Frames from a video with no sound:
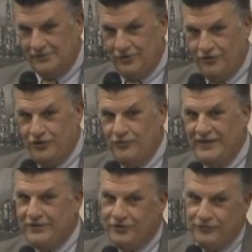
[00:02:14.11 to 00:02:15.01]
or you
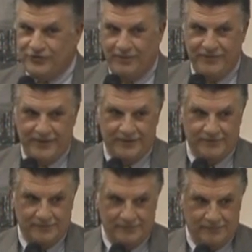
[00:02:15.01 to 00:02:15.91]
need to do something
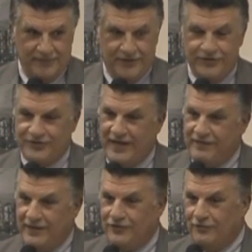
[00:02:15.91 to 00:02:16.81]
because I
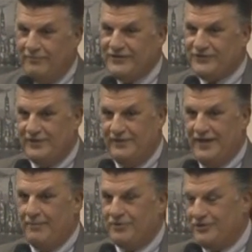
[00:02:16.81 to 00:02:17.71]
think you're missing
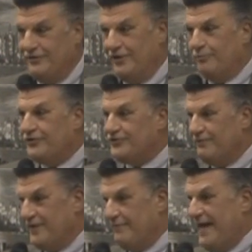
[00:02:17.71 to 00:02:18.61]
the opportunity to put
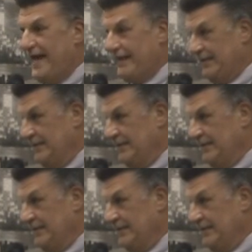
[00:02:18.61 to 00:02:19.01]
something back.